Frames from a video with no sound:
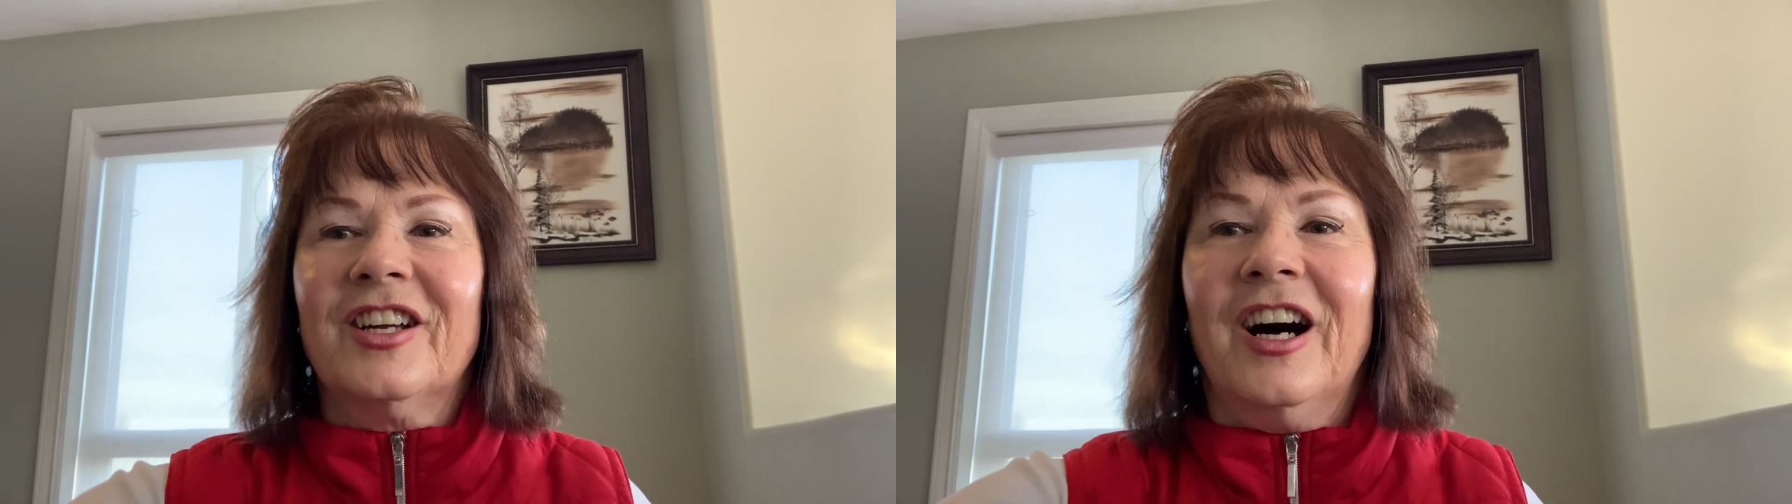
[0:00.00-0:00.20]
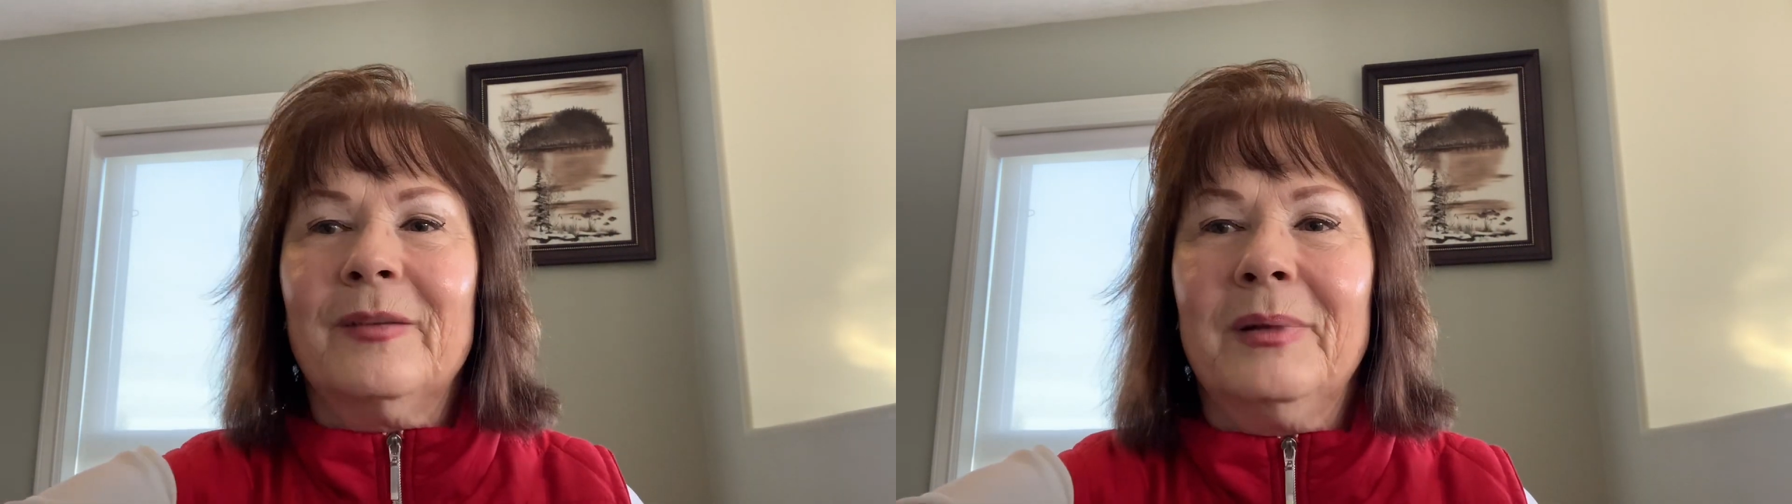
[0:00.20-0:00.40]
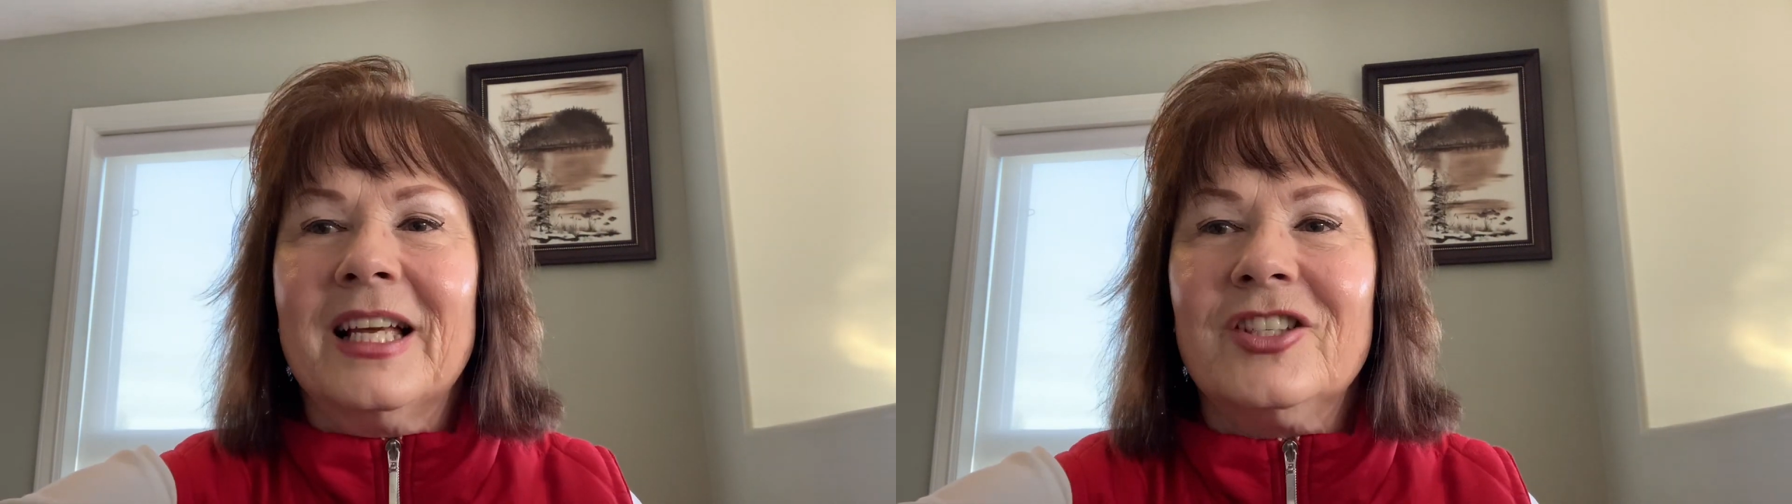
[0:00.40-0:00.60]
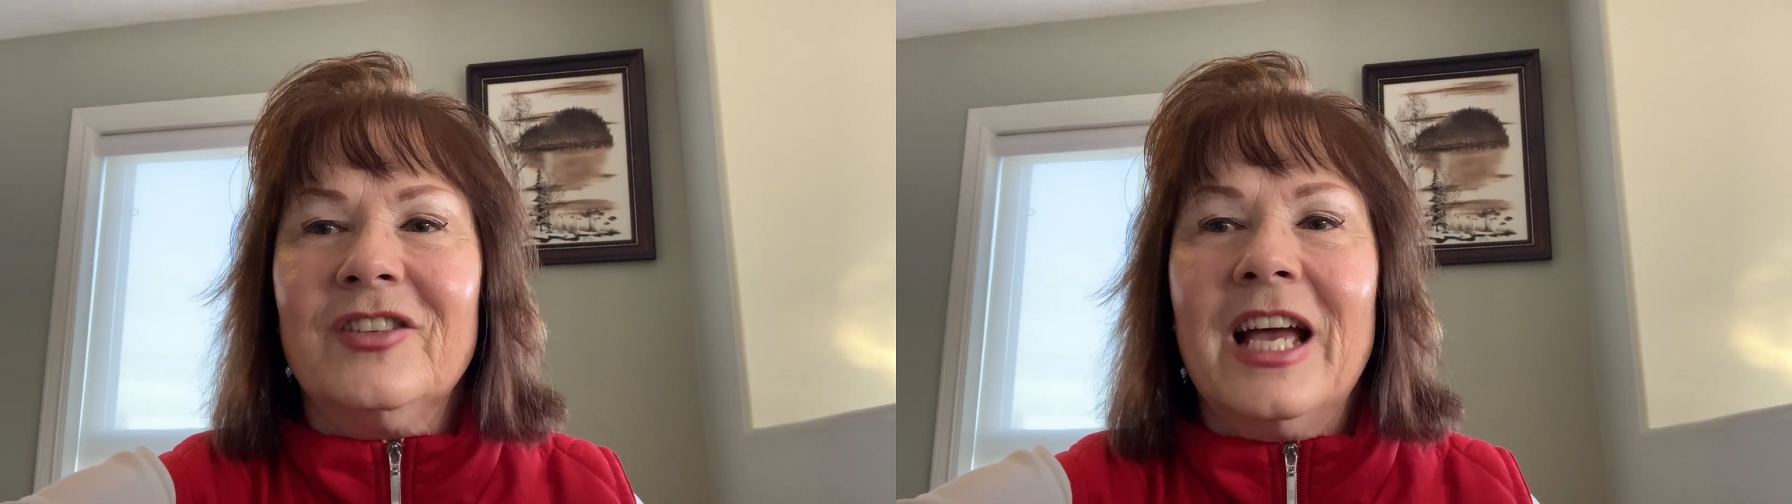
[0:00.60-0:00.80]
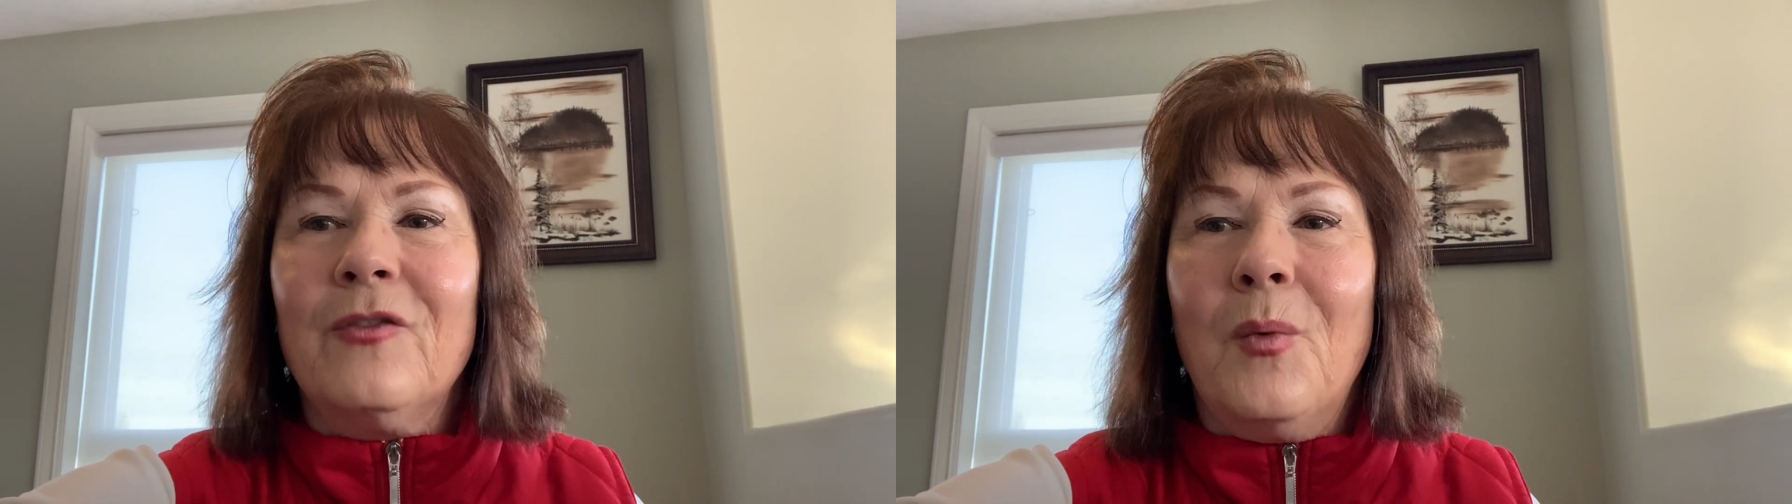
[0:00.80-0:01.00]
God bless you
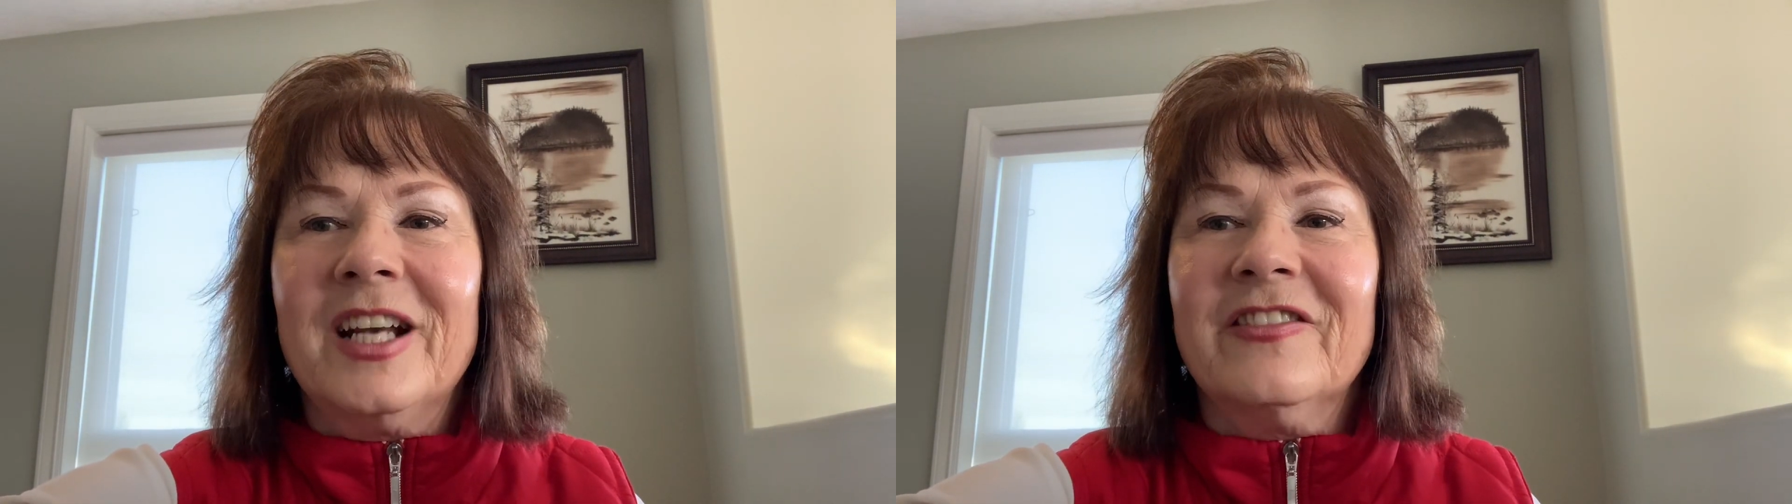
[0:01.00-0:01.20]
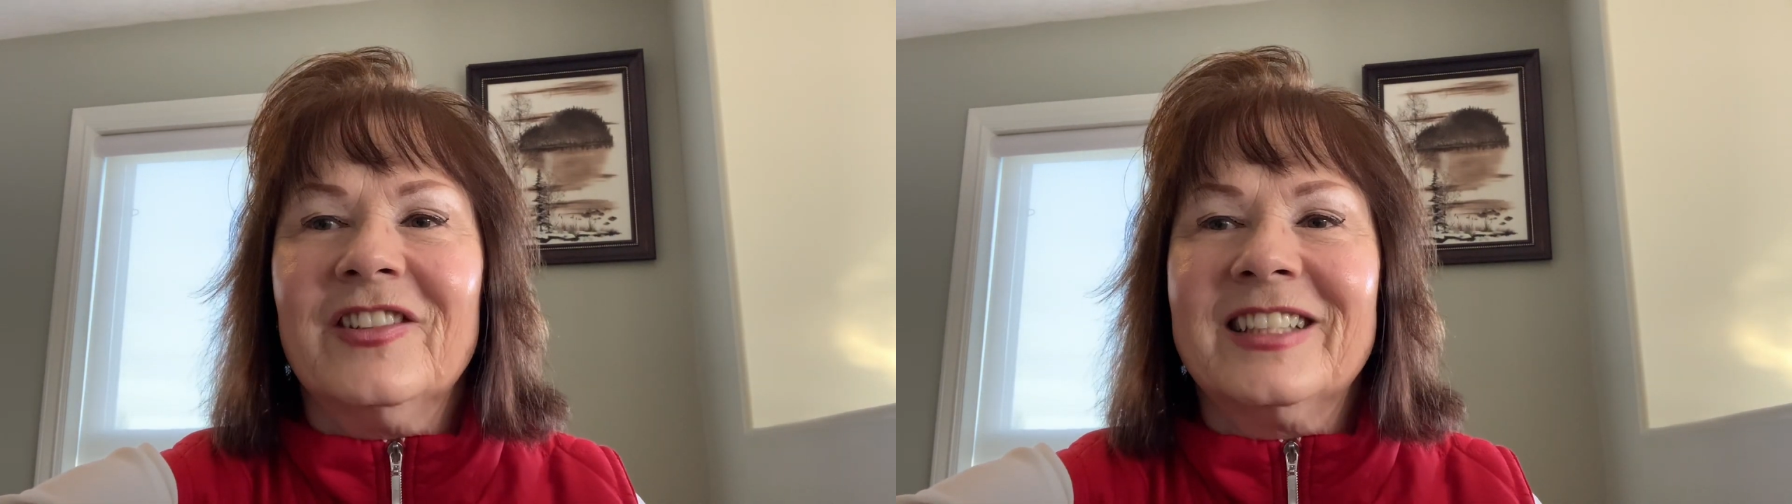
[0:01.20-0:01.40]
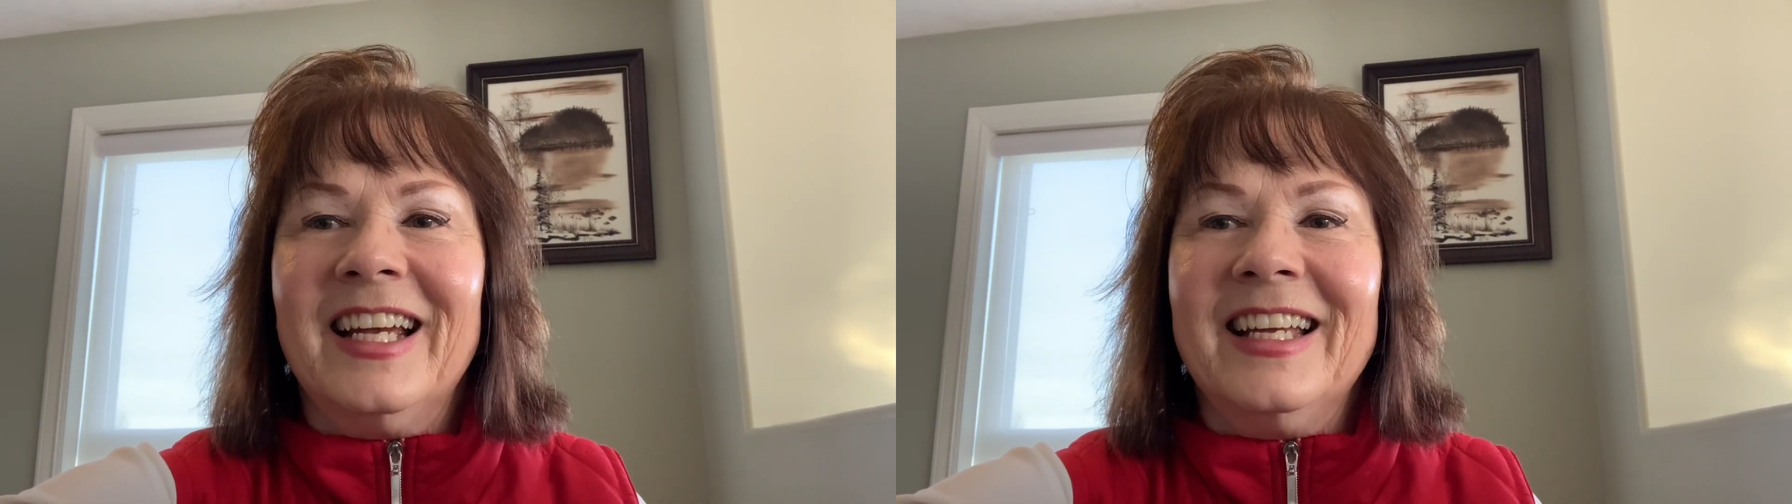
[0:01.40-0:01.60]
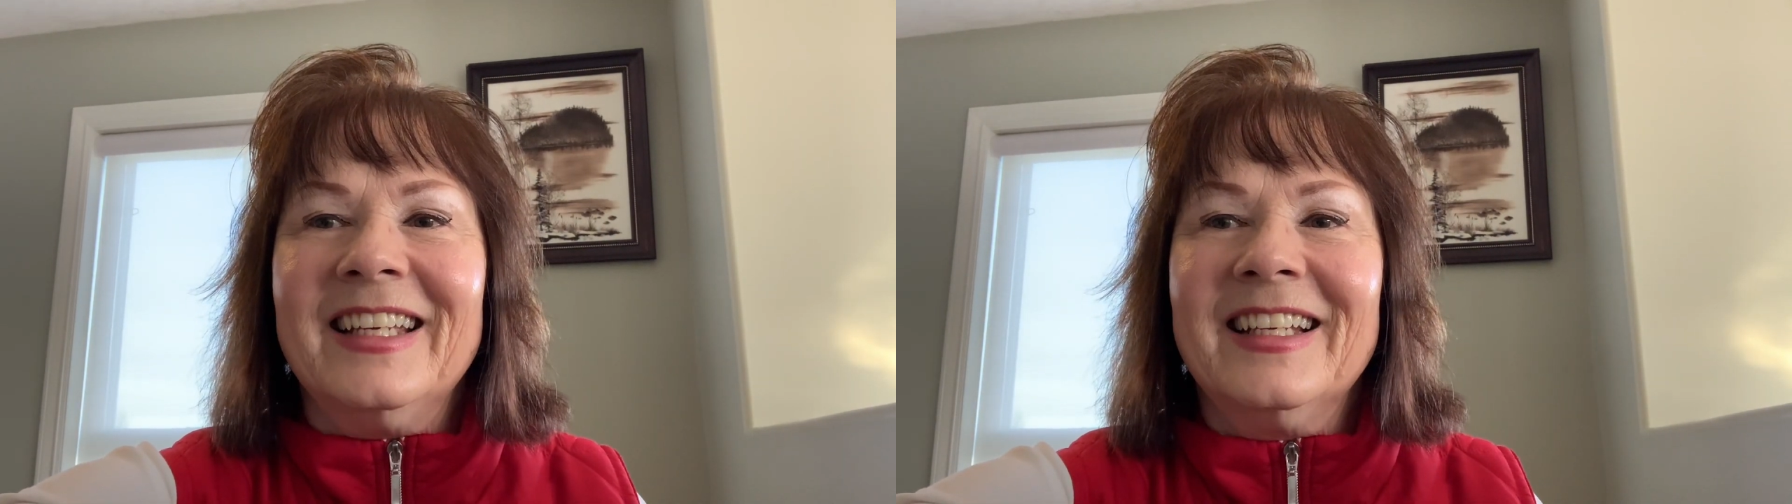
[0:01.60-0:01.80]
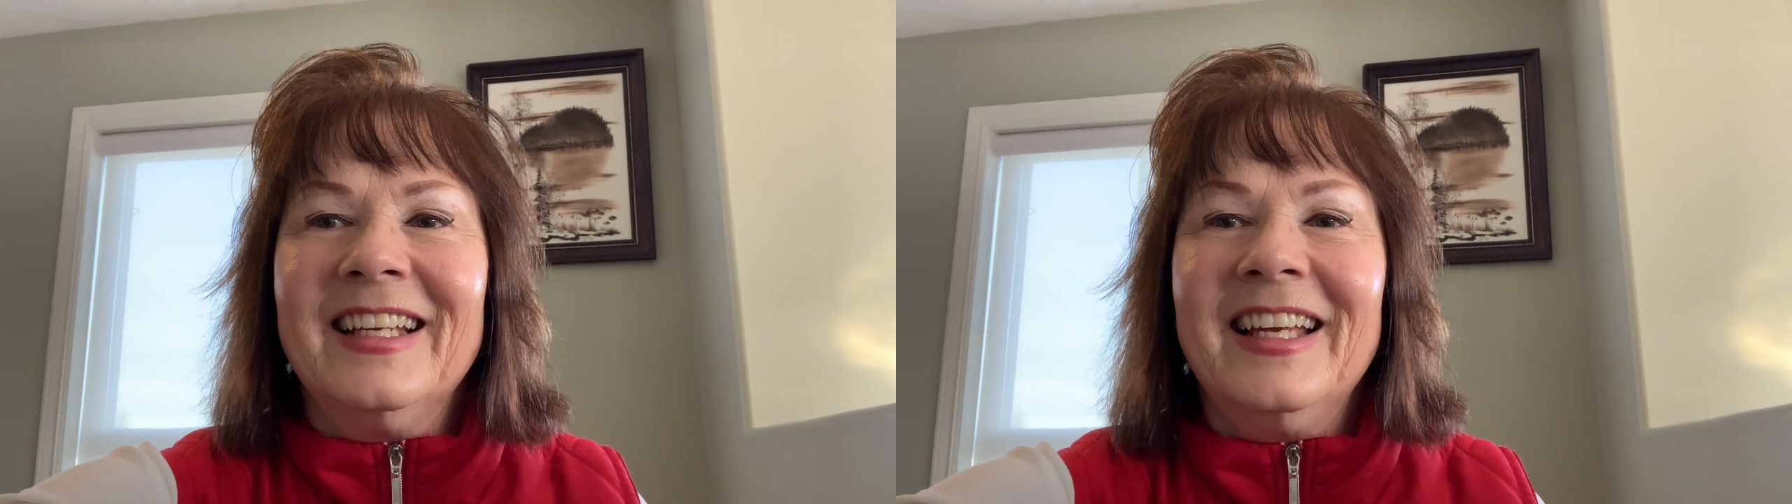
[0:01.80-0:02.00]
and have a wonderful day.